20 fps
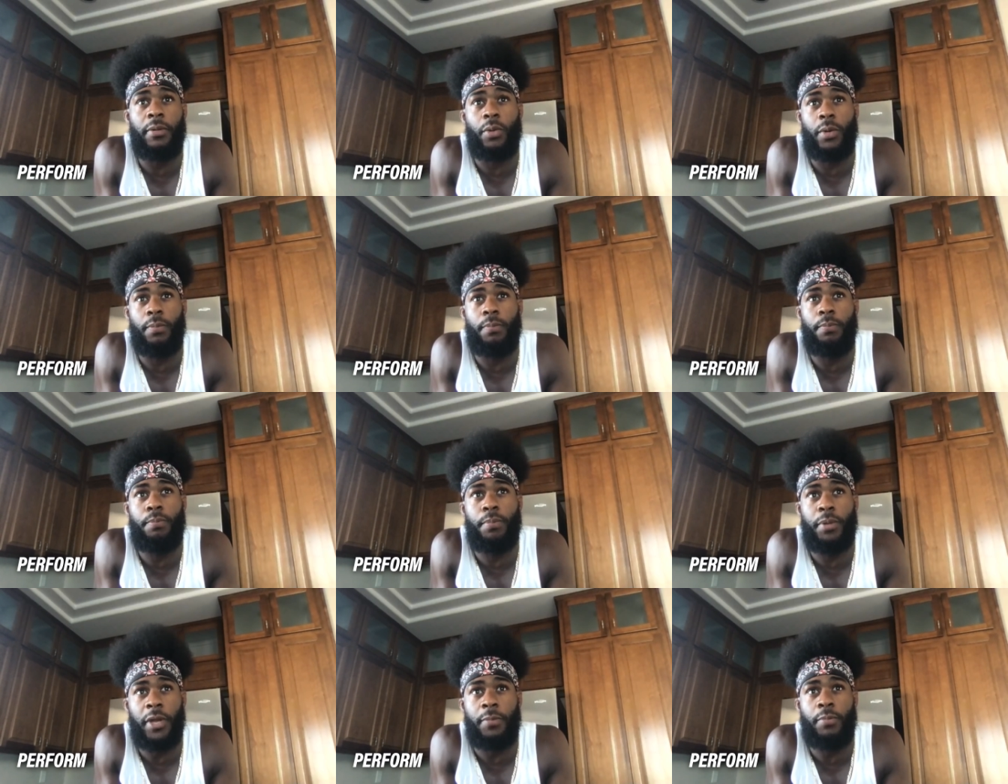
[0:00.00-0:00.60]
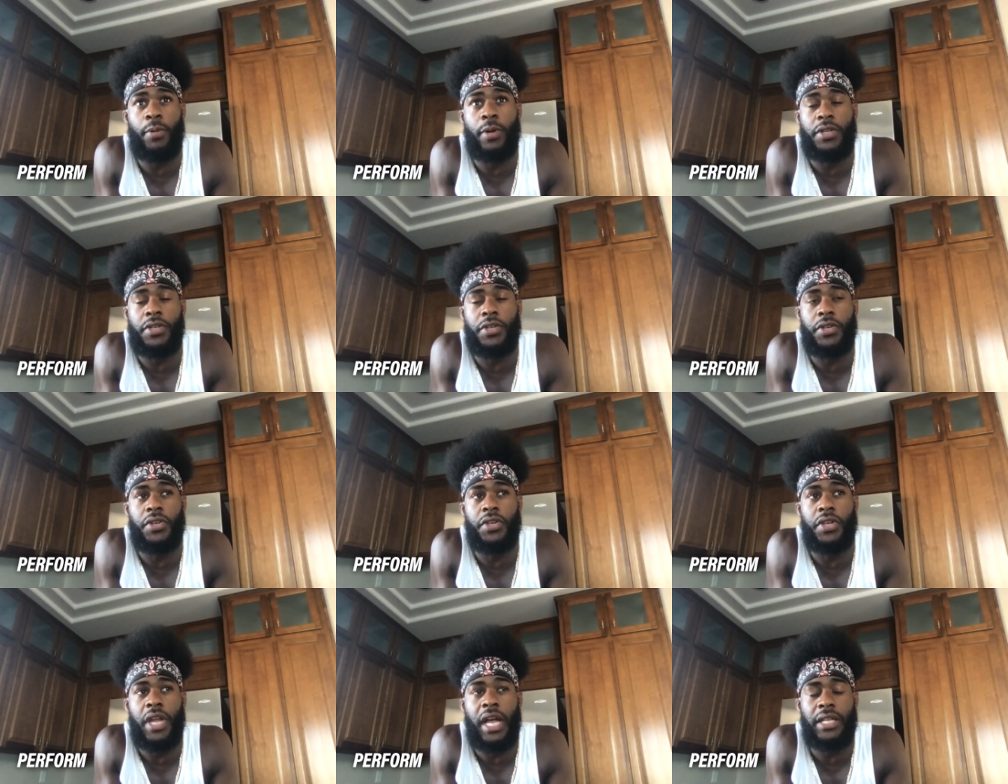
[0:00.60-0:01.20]
peer pressured
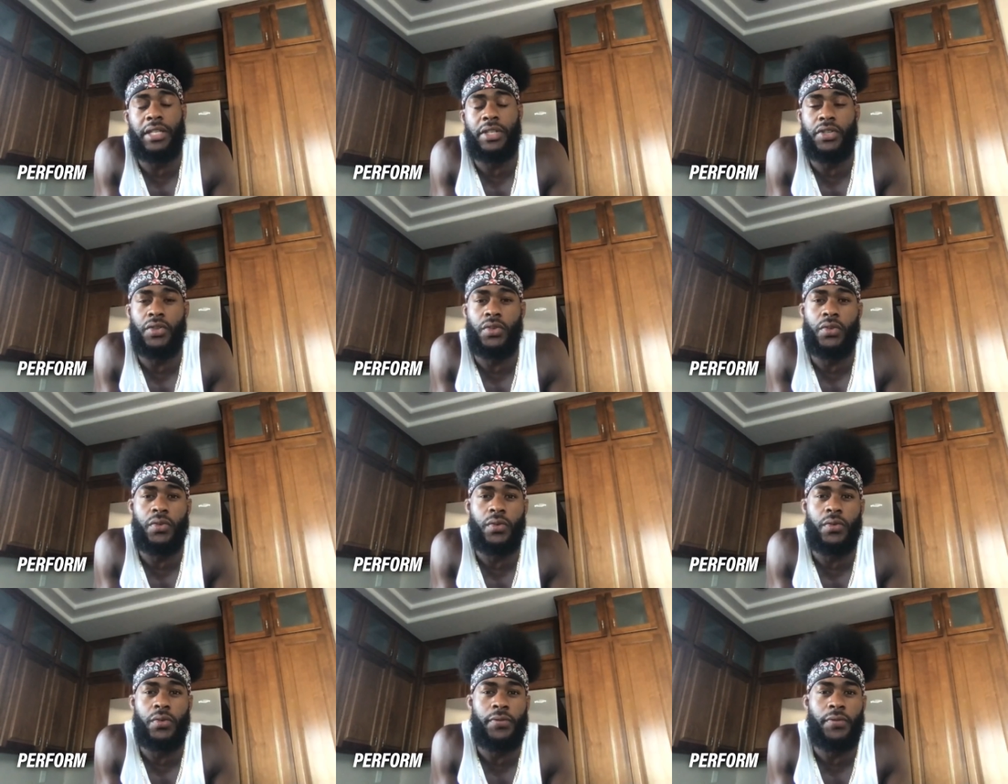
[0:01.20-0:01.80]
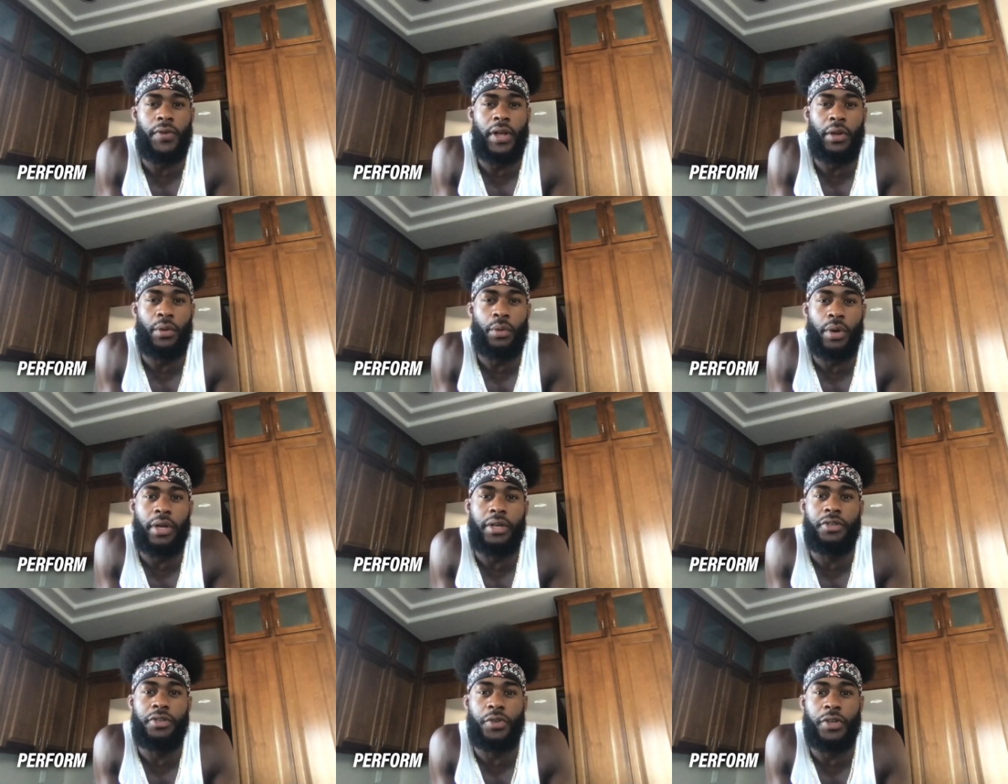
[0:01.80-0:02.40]
not to follow
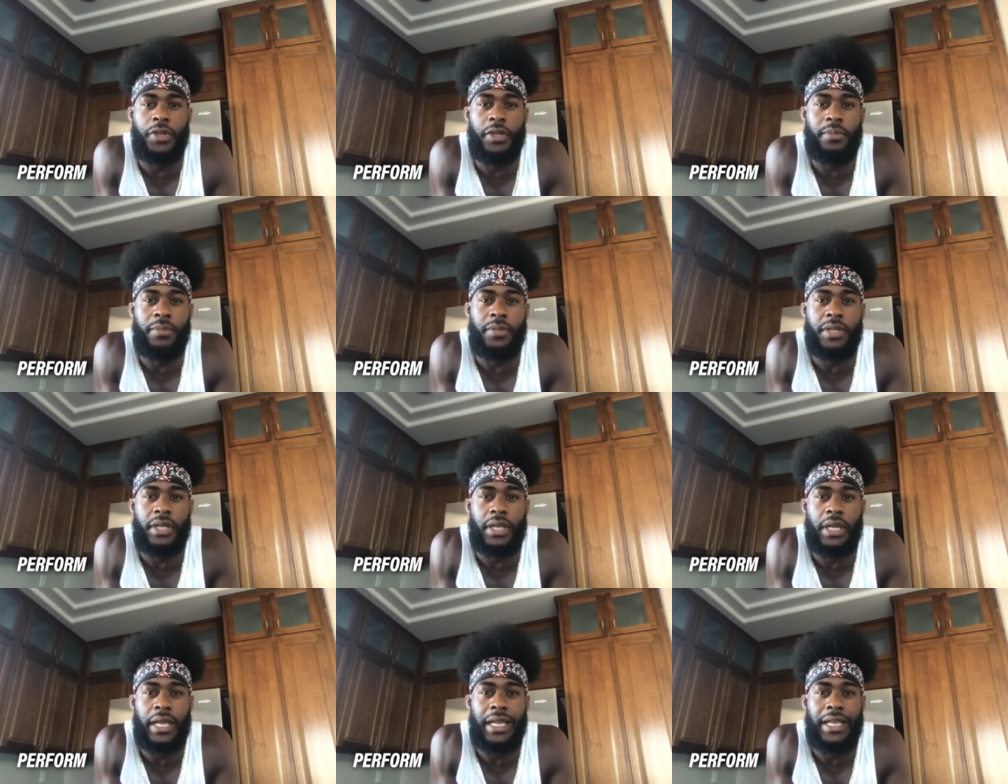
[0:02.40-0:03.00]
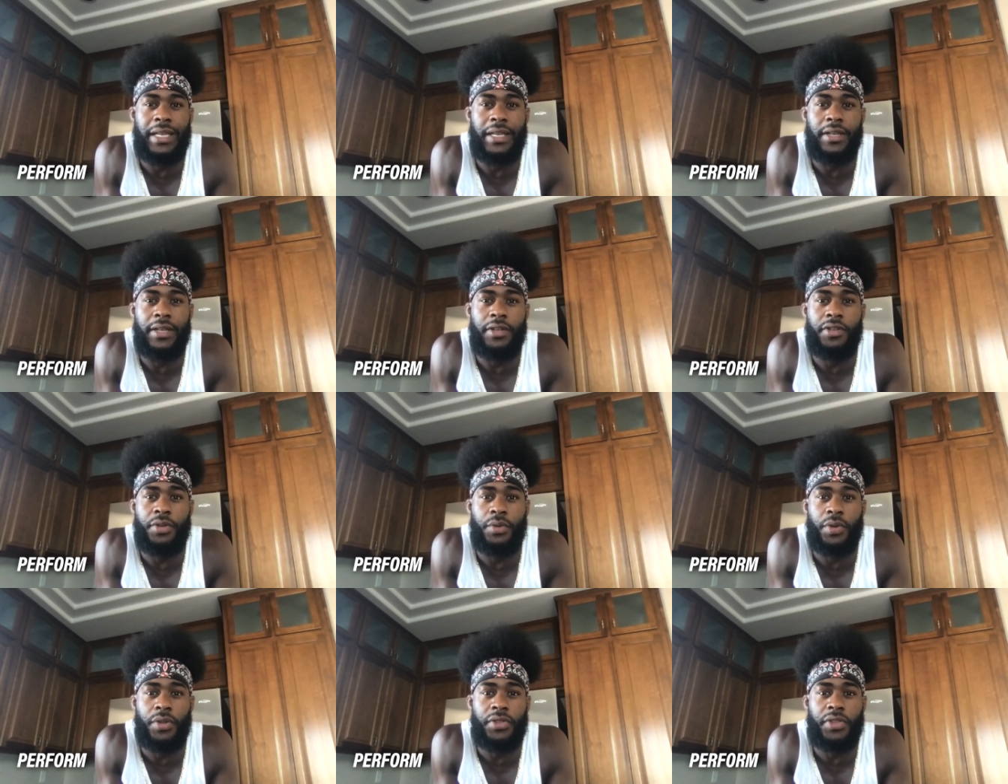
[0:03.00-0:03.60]
our dreams and
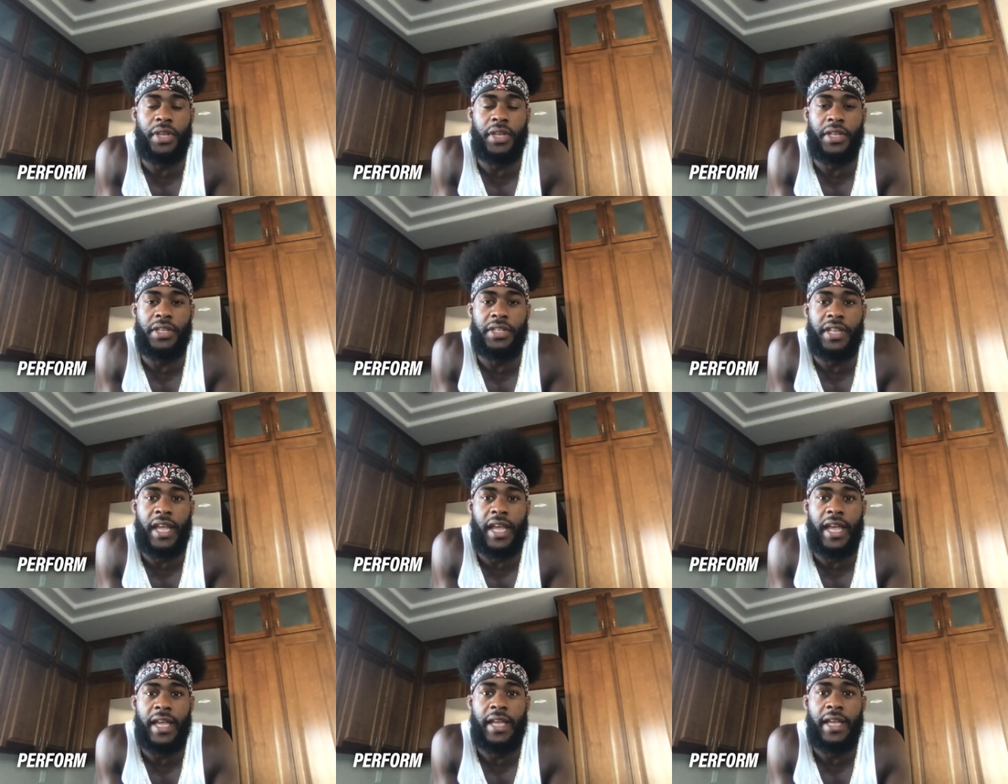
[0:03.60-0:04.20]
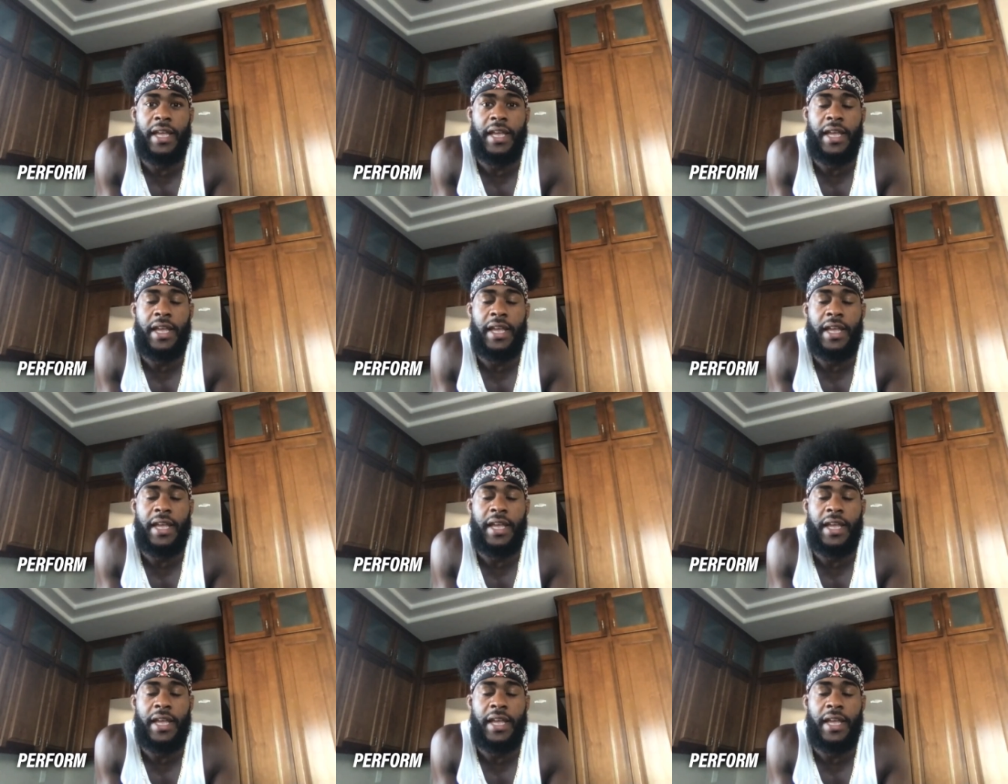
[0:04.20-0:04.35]
do the things that